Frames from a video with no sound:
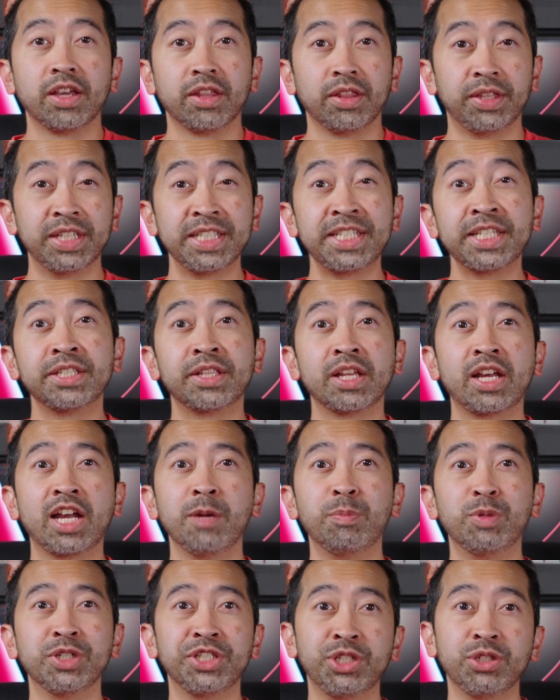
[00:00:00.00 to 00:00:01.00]
This is the
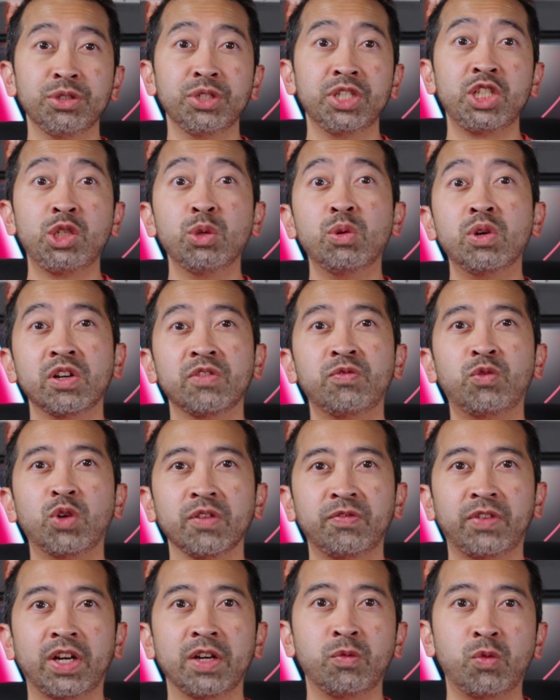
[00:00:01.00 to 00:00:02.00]
HyperJuice
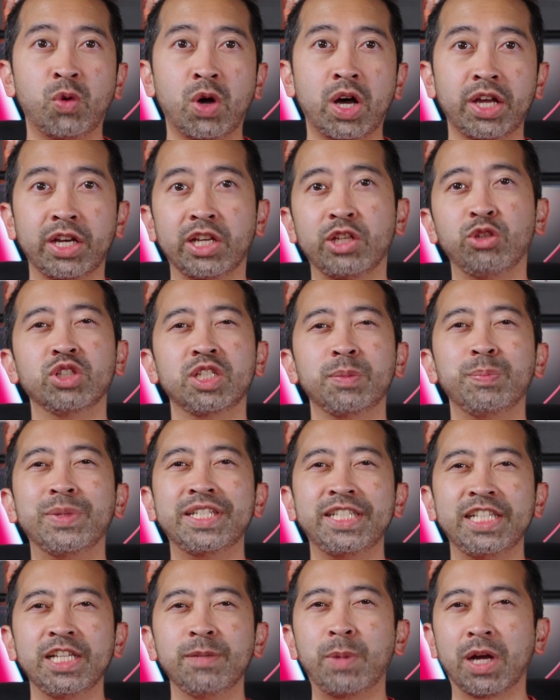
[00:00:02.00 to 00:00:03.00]
245W
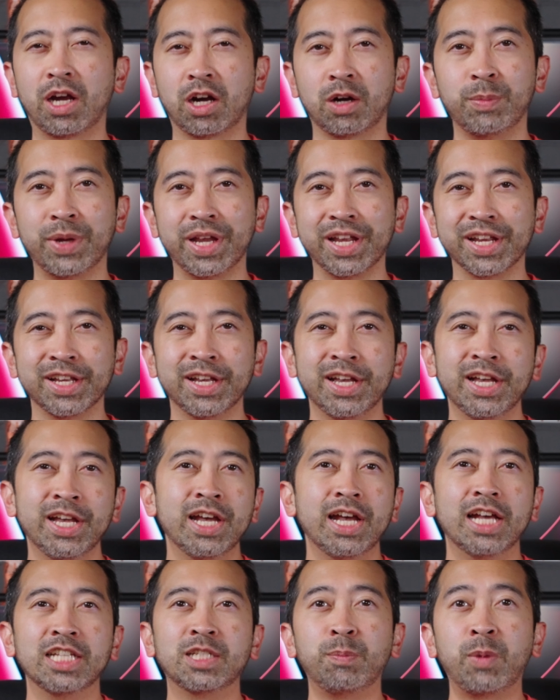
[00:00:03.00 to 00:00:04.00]
USB-C power bank.
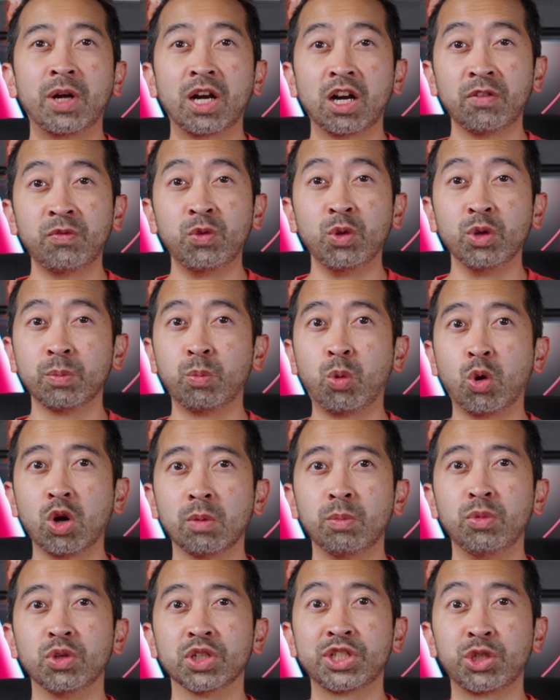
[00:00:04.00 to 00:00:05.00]
It's a powerful and
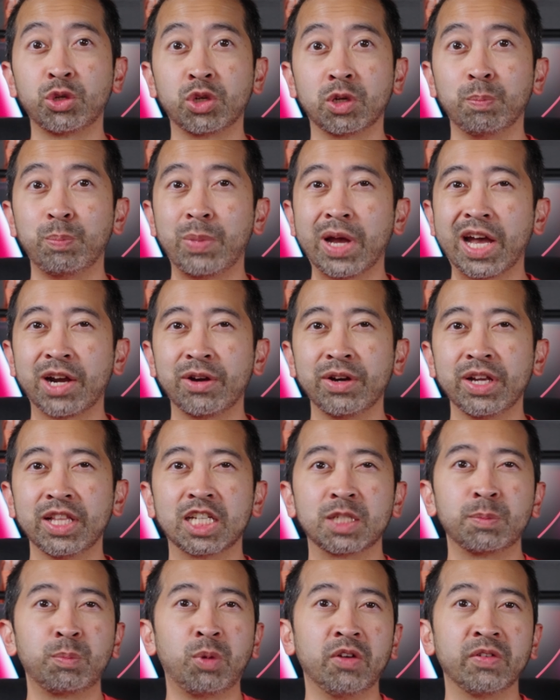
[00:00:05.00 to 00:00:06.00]
portable external battery
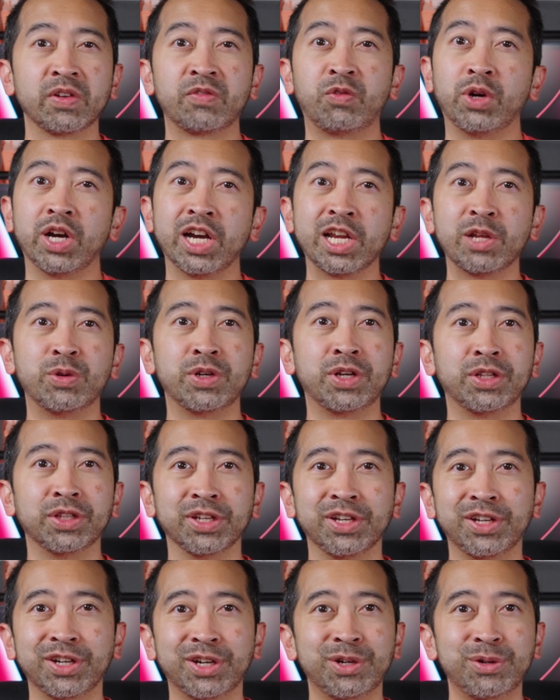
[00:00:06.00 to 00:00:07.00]
that's perfect for anyone on the
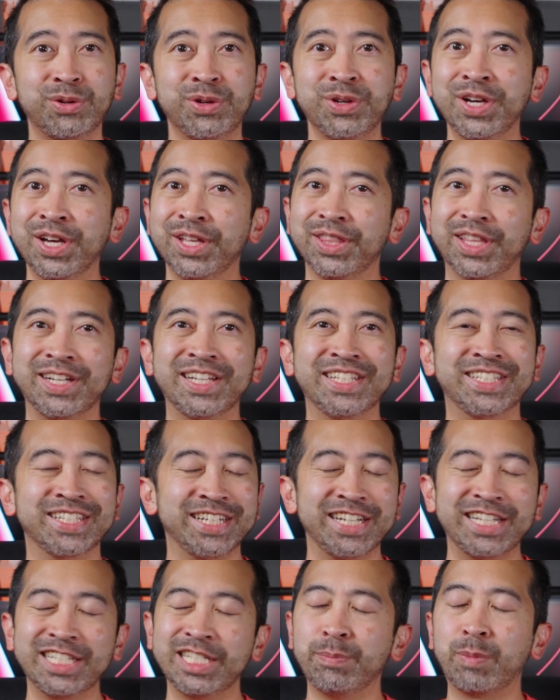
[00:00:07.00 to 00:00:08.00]
go that needs an
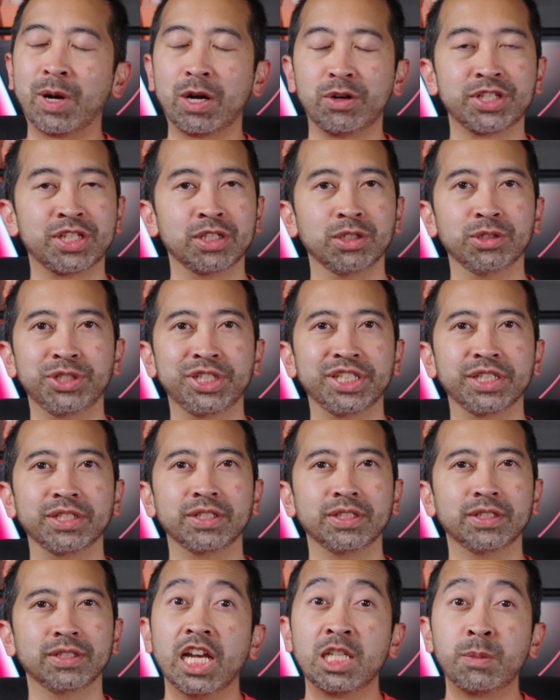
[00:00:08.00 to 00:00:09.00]
easy power solution.
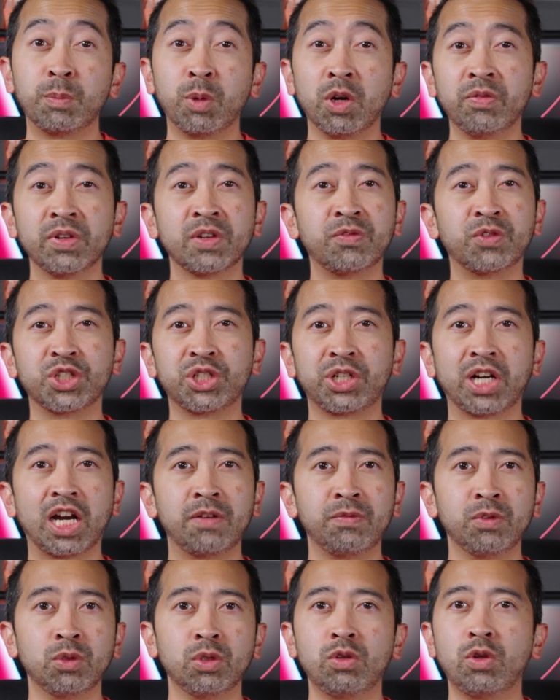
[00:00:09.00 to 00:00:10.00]
It's perfect for
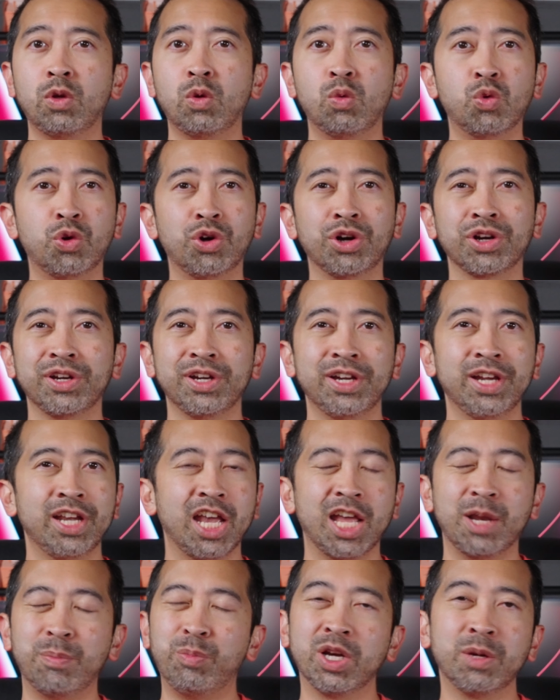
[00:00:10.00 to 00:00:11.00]
travel, work,
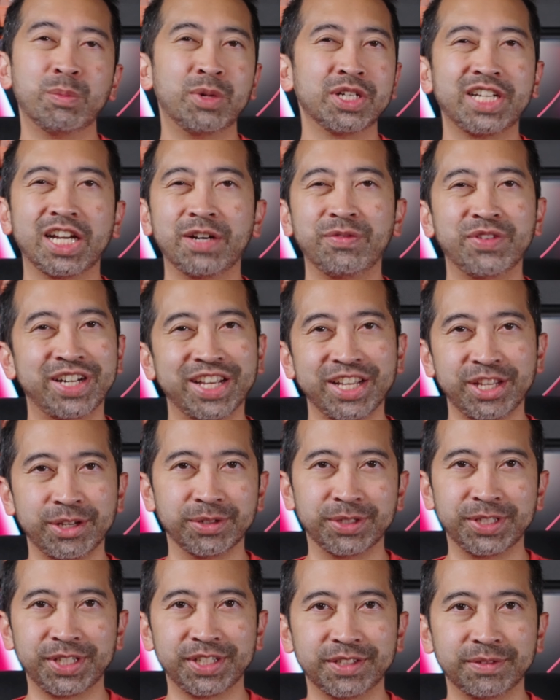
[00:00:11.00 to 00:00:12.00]
and pretty much everyday
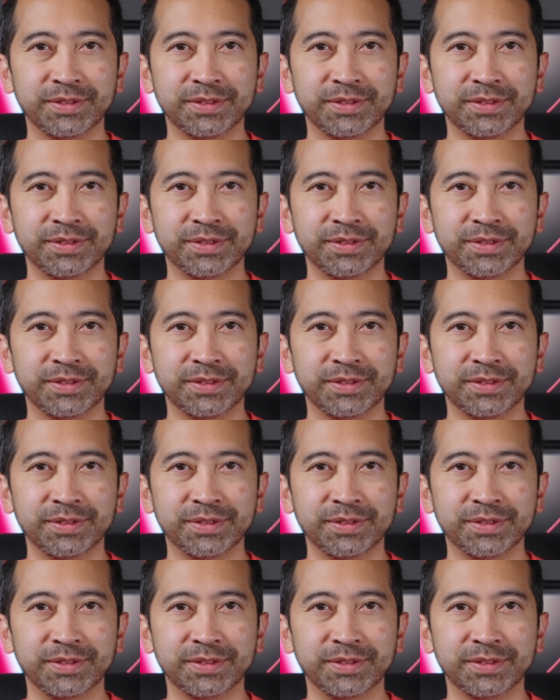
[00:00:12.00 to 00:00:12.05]
use.